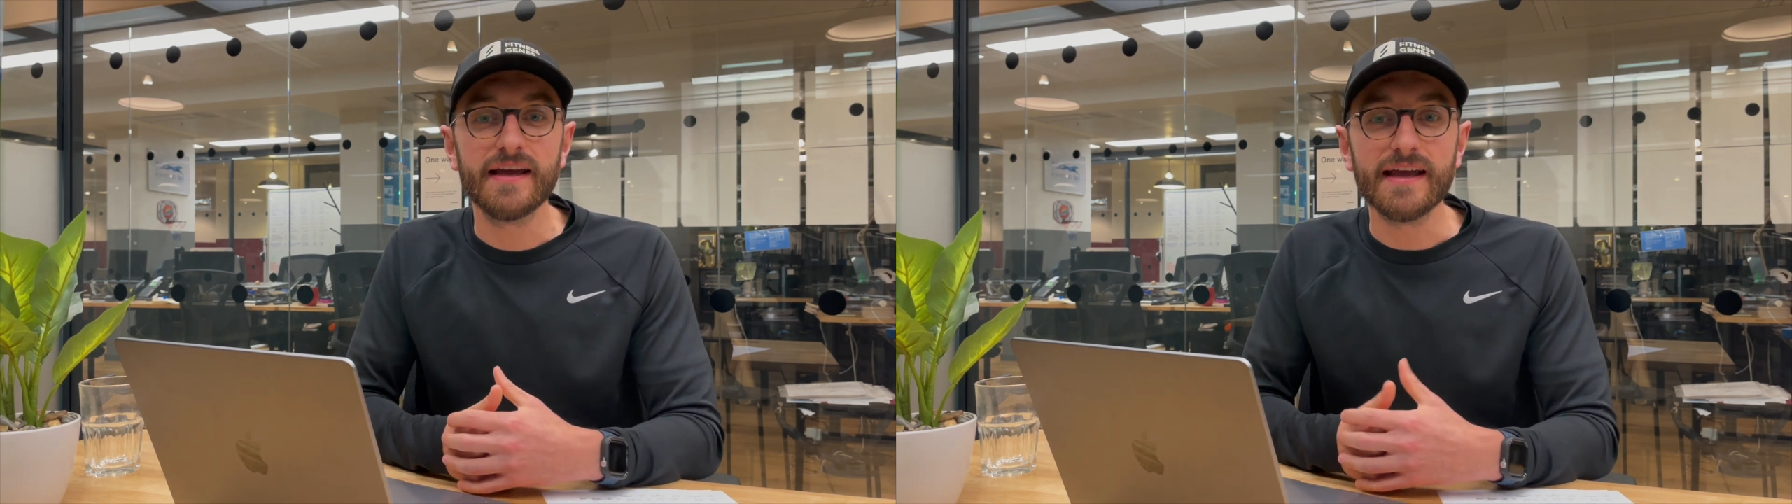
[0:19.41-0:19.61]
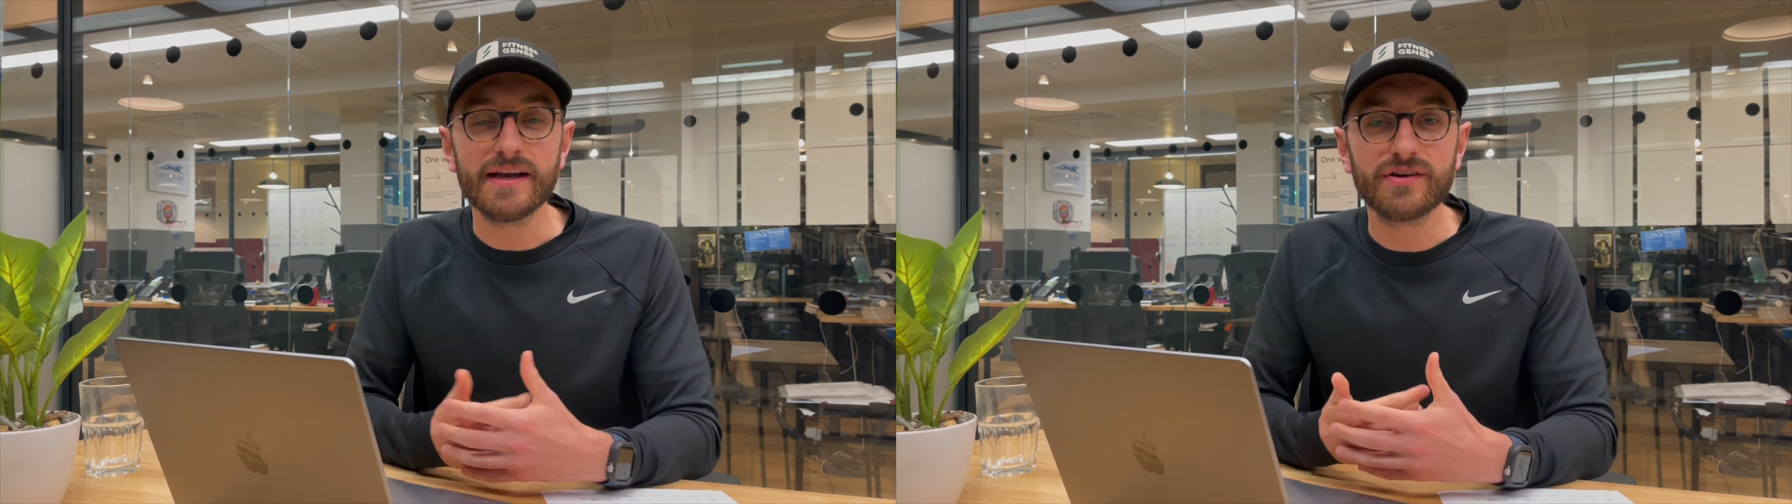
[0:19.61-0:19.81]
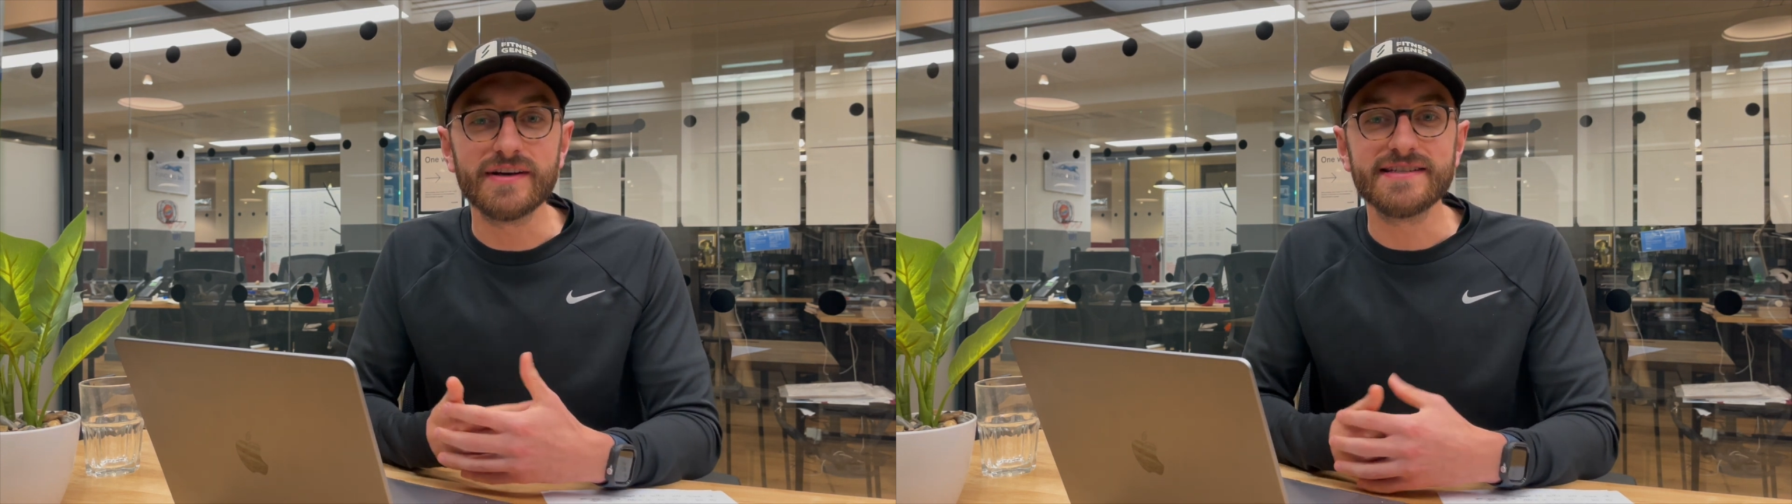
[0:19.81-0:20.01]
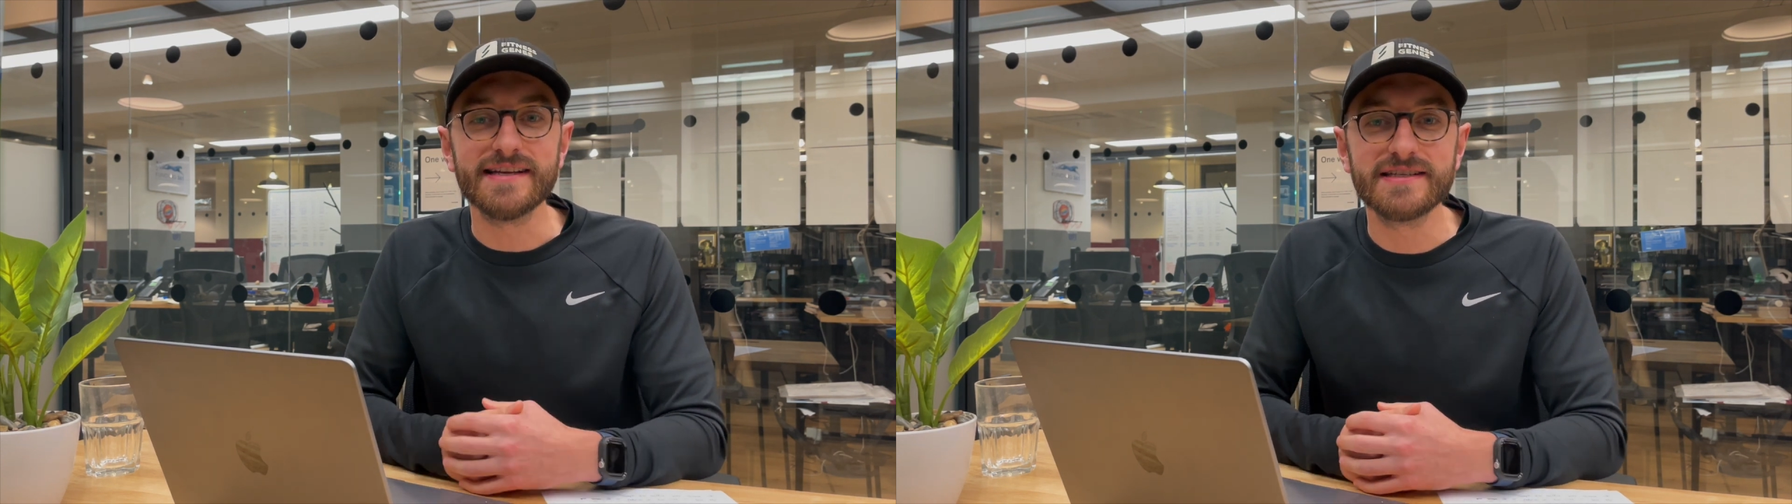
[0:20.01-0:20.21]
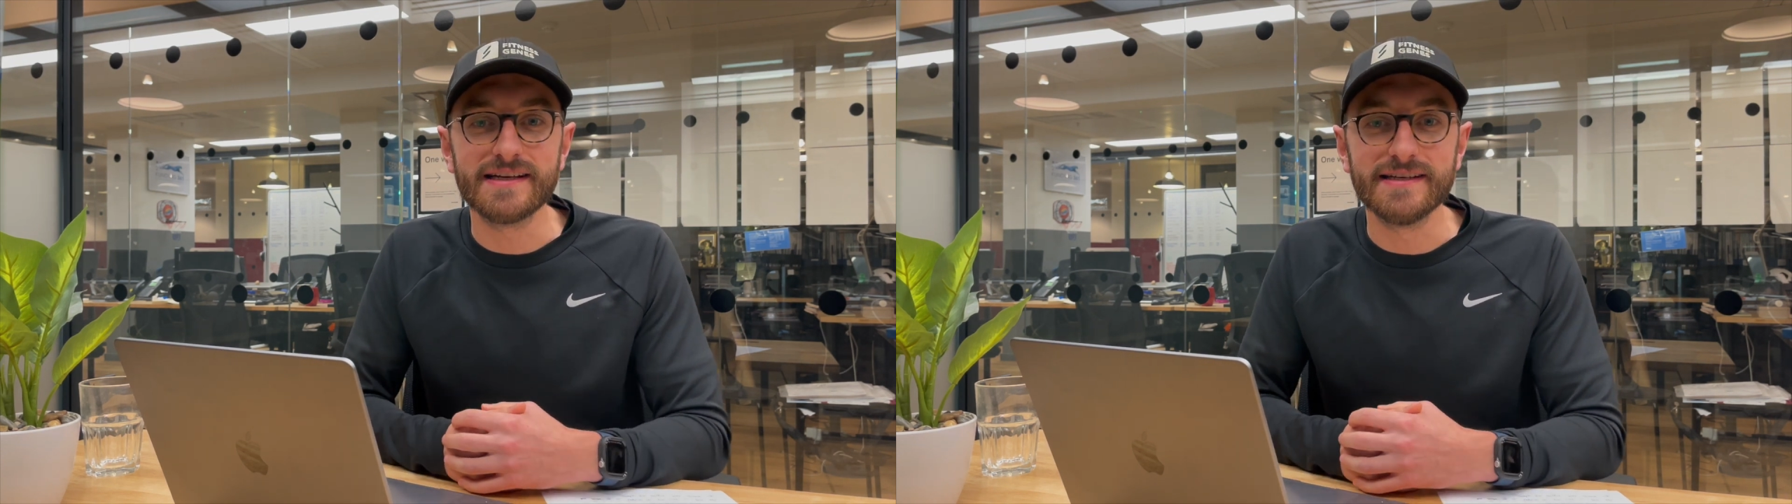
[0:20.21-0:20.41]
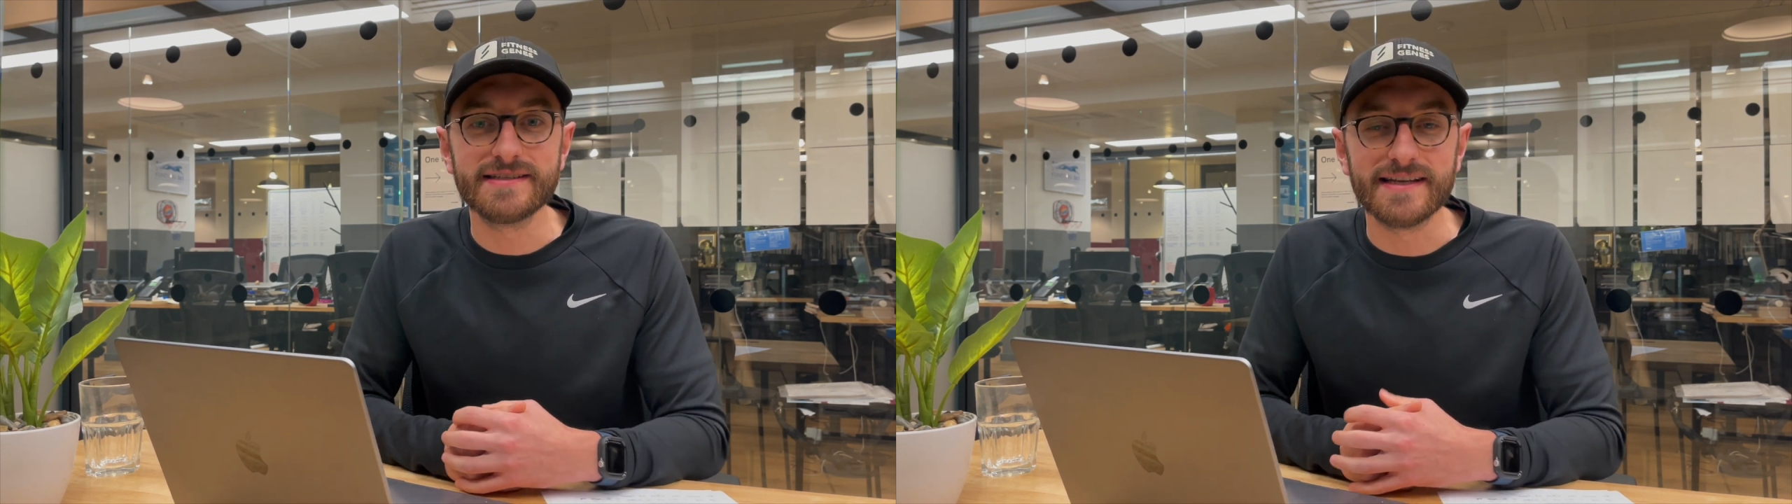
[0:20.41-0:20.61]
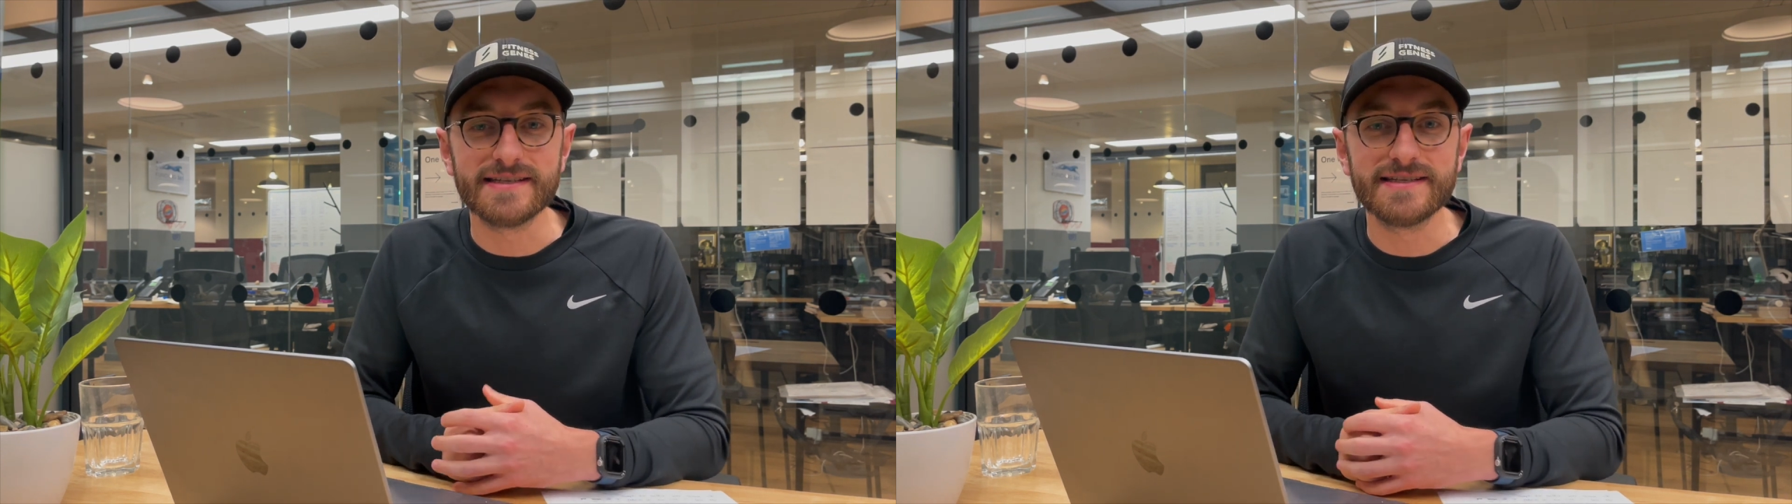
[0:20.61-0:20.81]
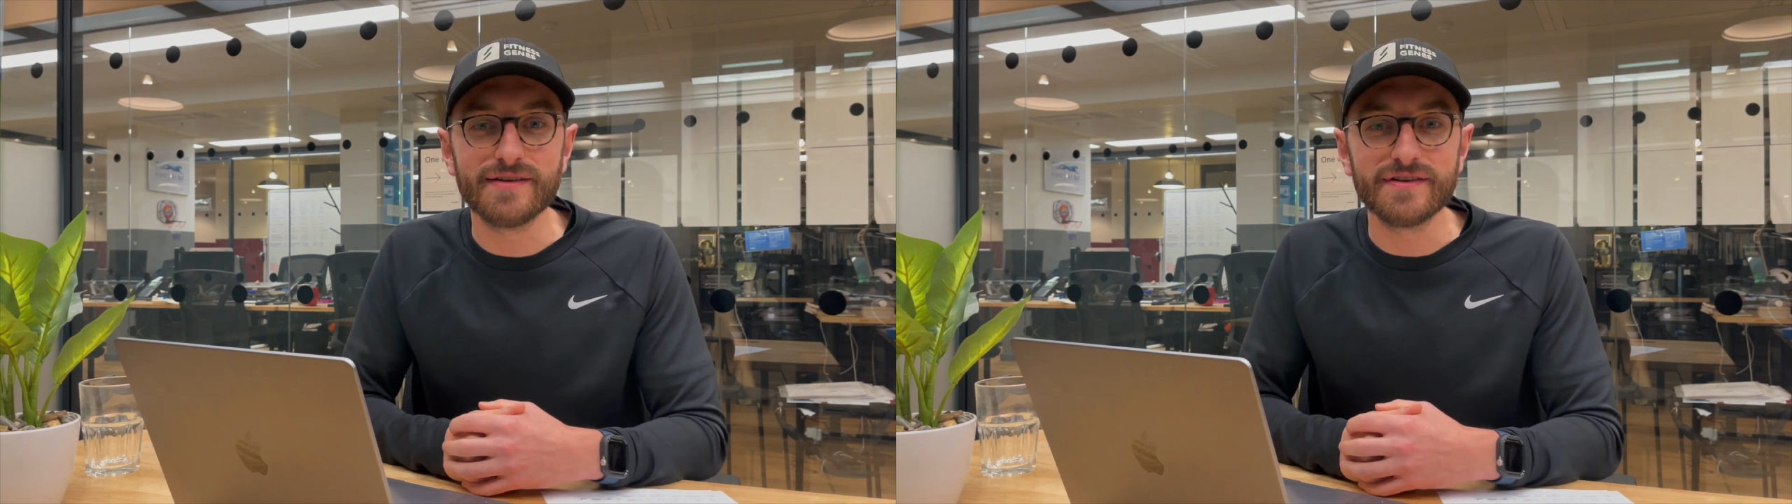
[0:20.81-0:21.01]
increase insulin
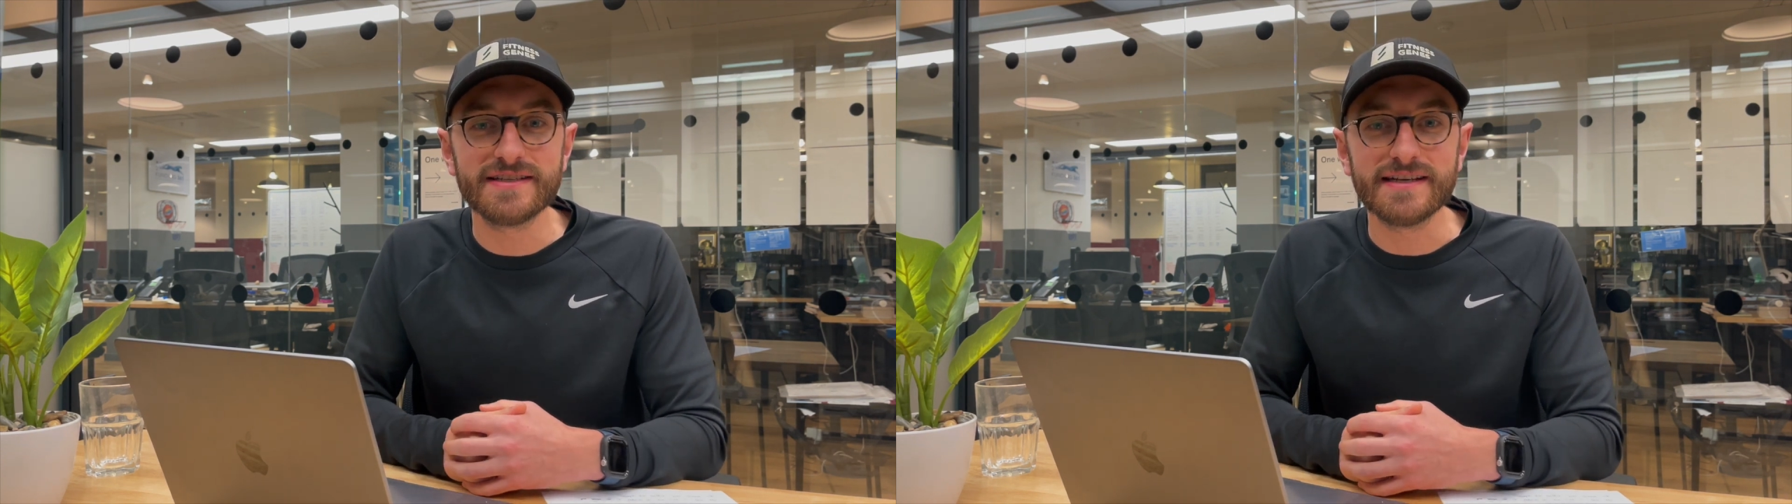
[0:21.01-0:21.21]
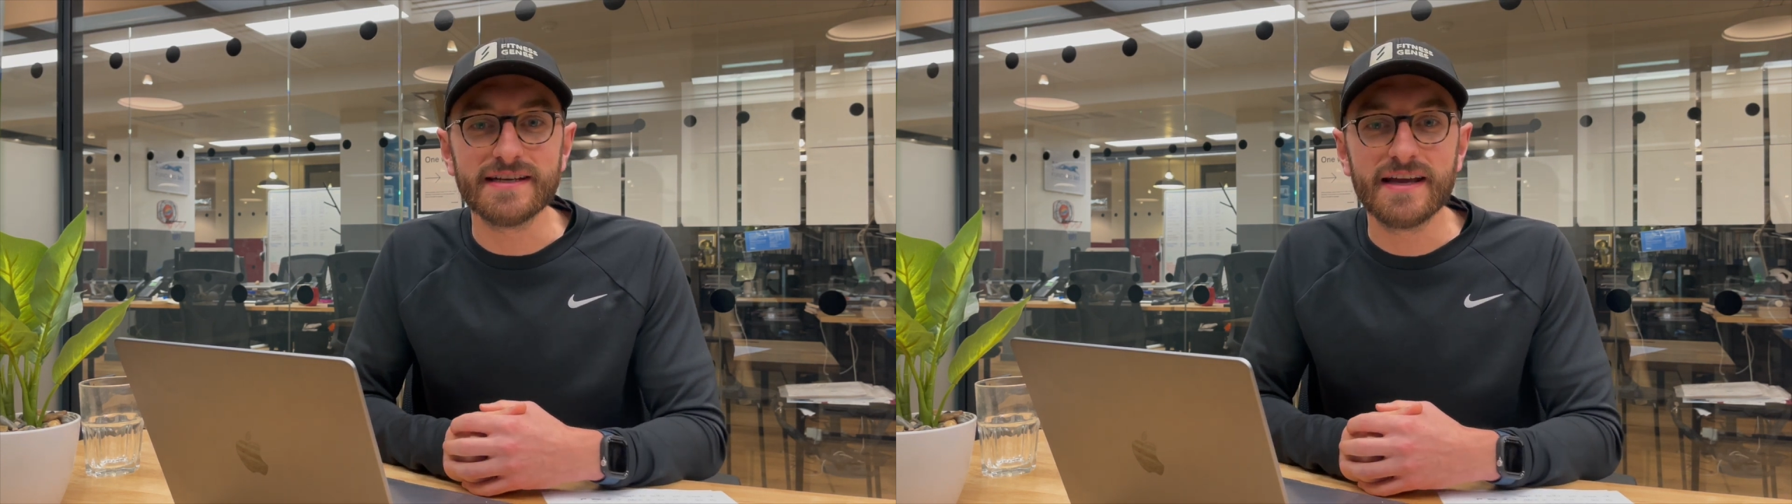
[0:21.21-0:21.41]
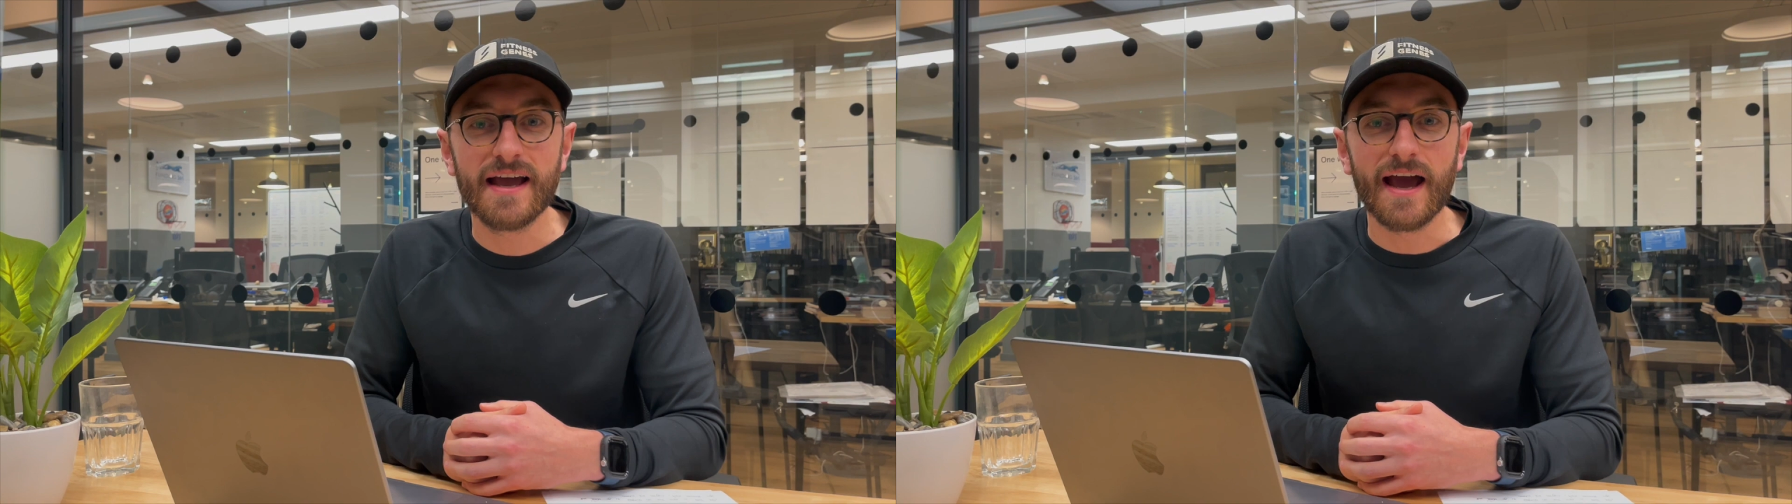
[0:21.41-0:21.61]
sensitivity,